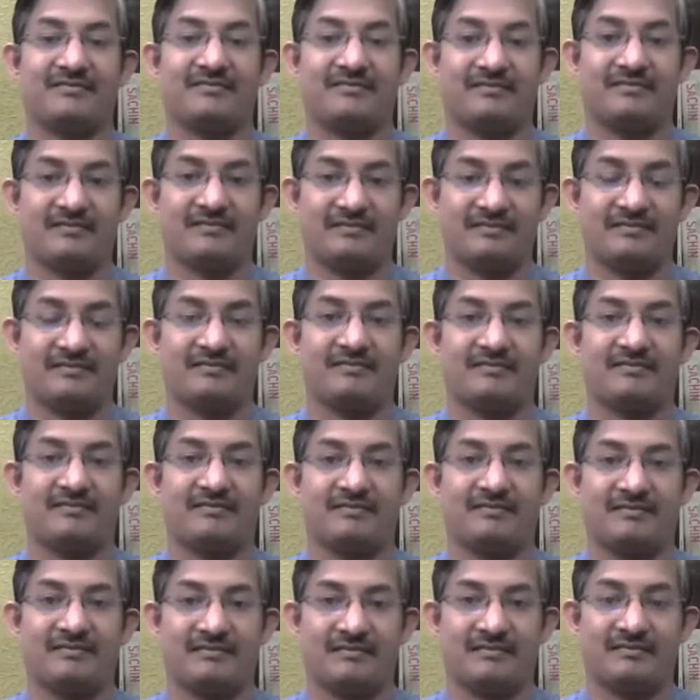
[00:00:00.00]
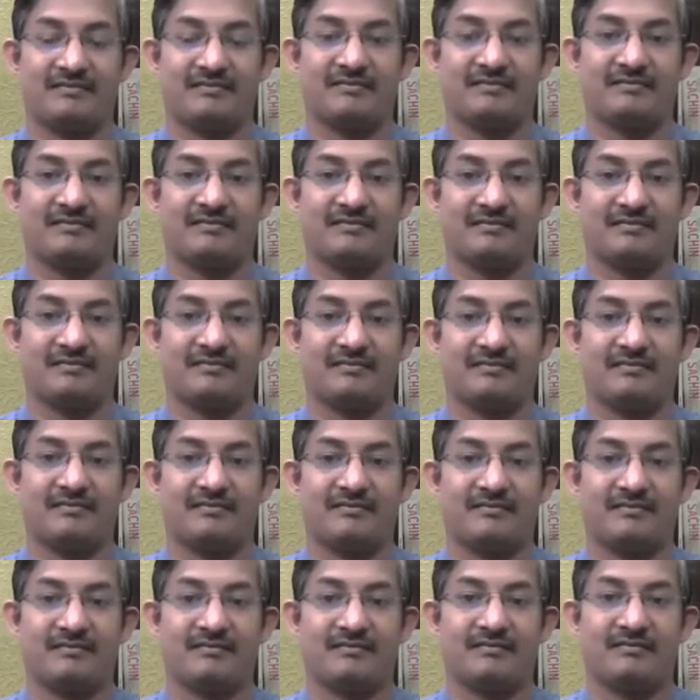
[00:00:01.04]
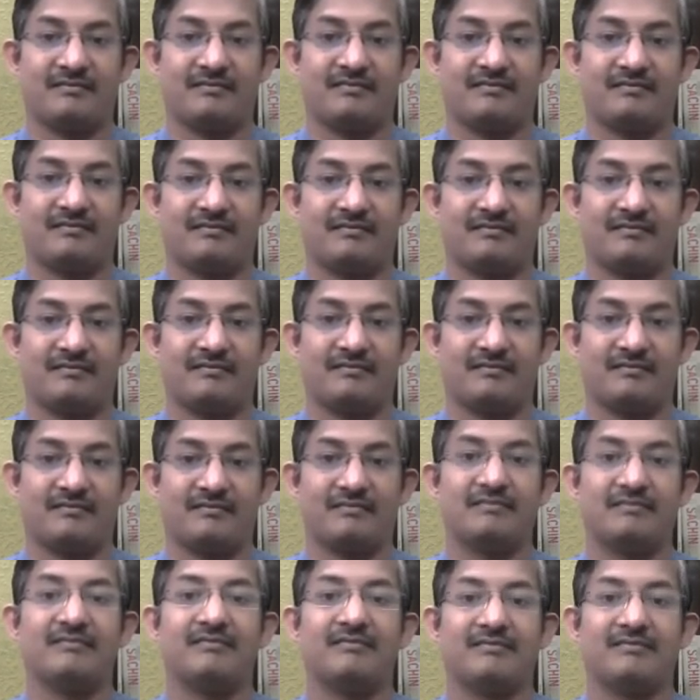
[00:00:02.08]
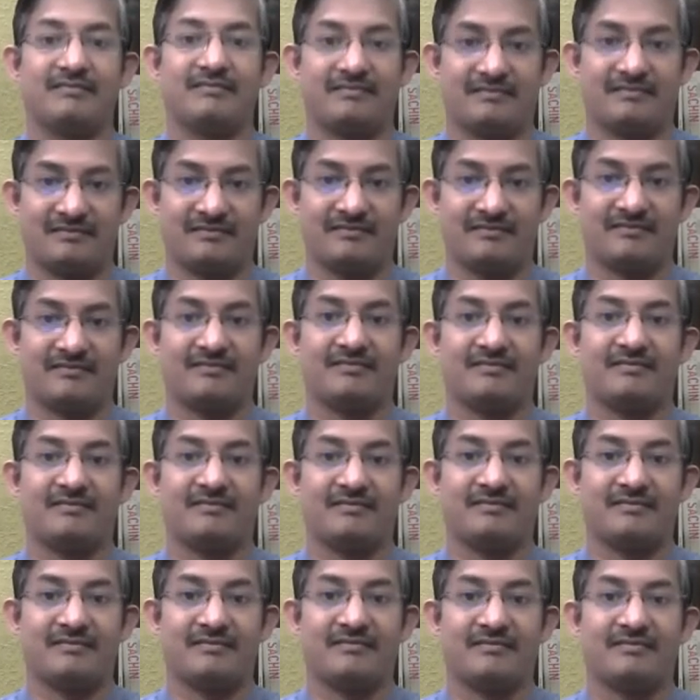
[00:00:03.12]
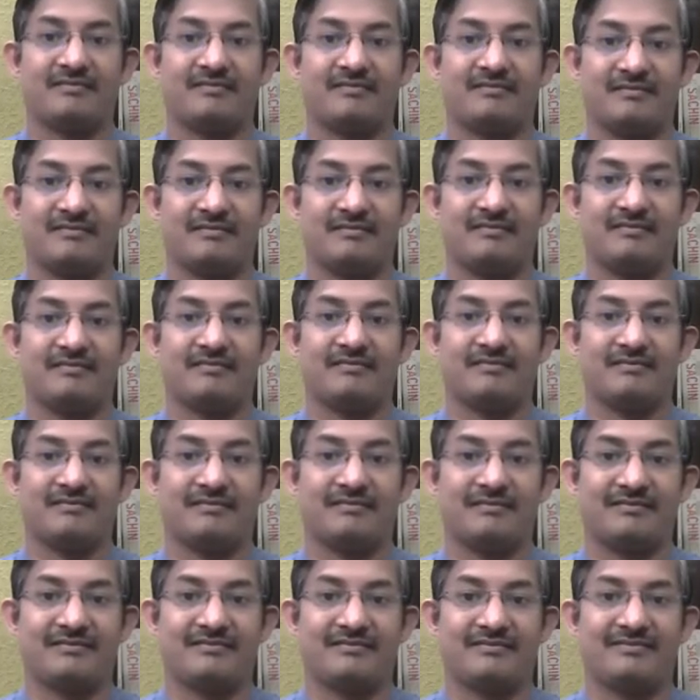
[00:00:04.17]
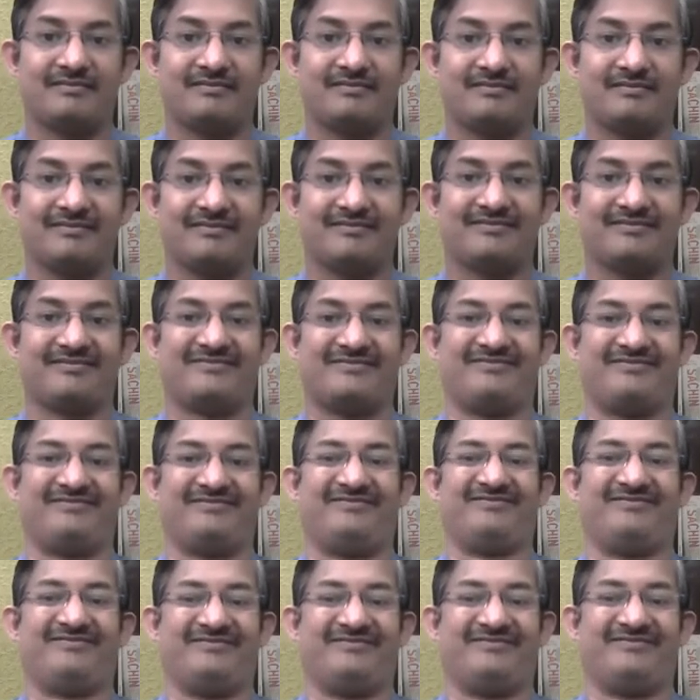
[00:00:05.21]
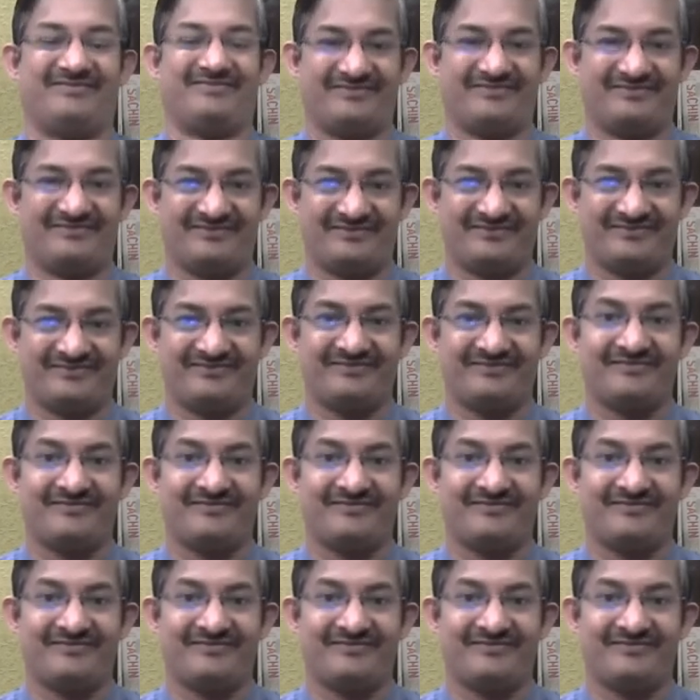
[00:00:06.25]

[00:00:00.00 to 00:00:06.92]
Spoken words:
(silent)